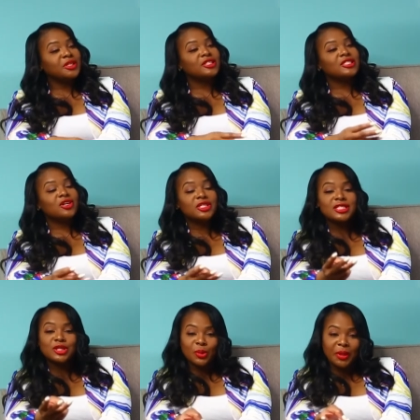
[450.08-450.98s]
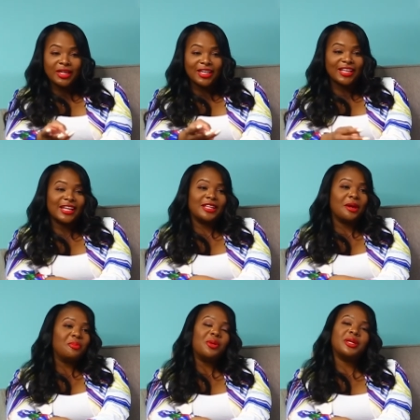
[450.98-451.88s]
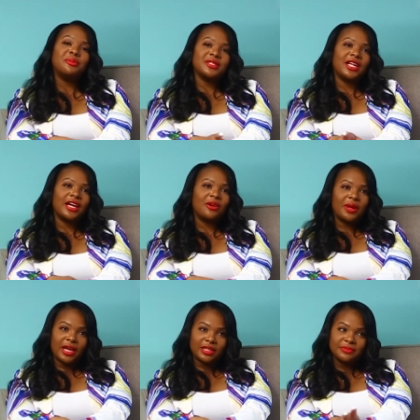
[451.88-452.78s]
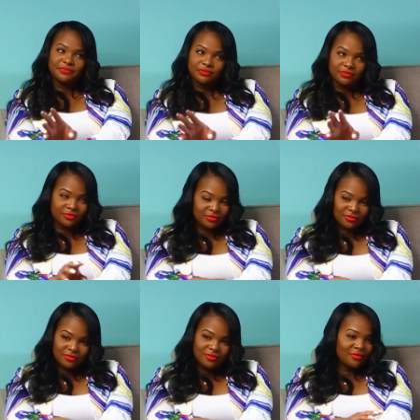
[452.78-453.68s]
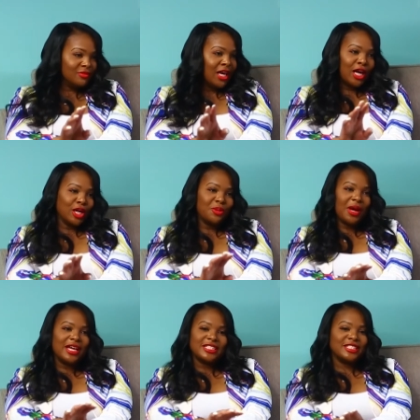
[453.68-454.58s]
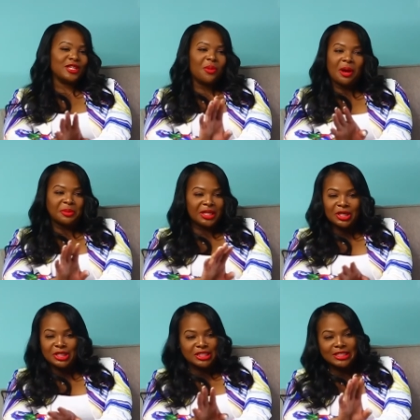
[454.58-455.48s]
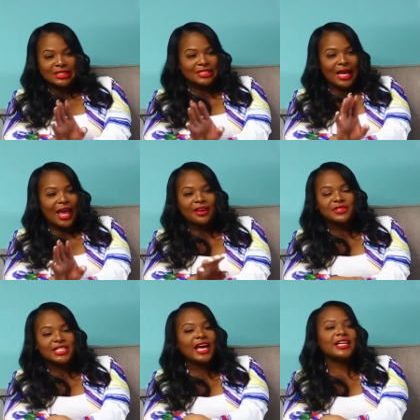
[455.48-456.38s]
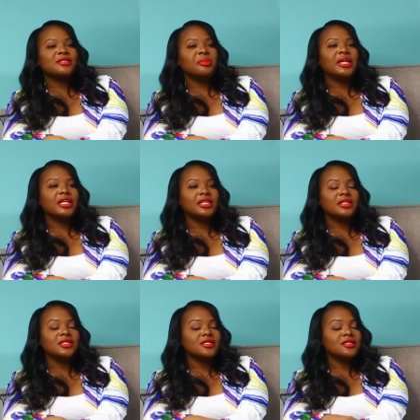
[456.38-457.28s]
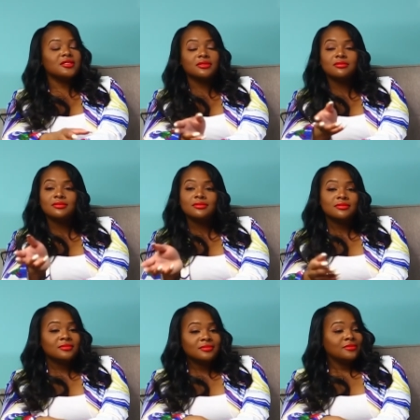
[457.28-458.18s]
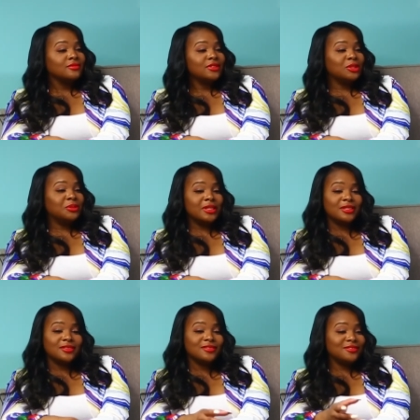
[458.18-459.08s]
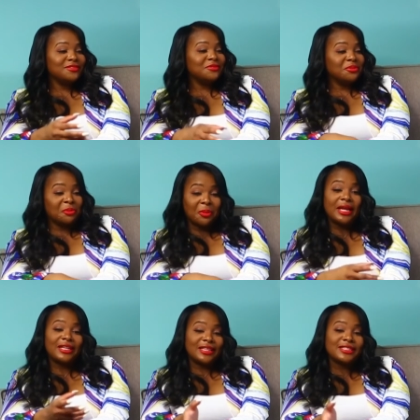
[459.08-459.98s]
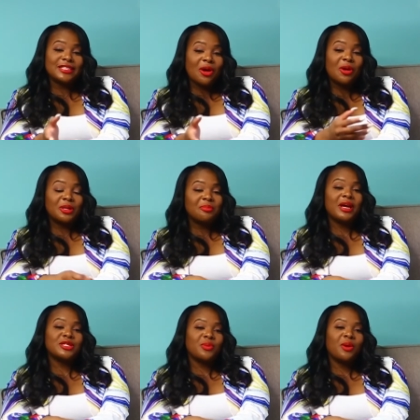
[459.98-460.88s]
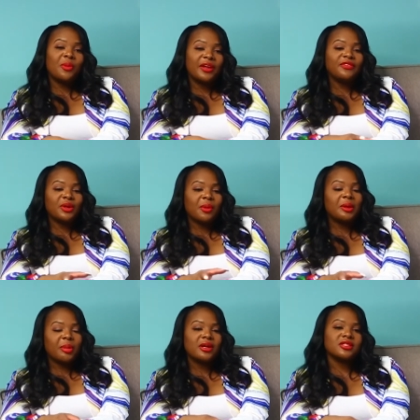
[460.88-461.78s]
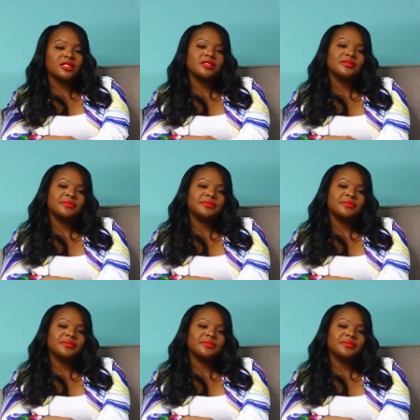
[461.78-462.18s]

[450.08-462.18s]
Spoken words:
years turned into 3, and at that point it was like, okay, you can't just go out there and just have sex because you didn't waited this long. You might as well wait for the right person.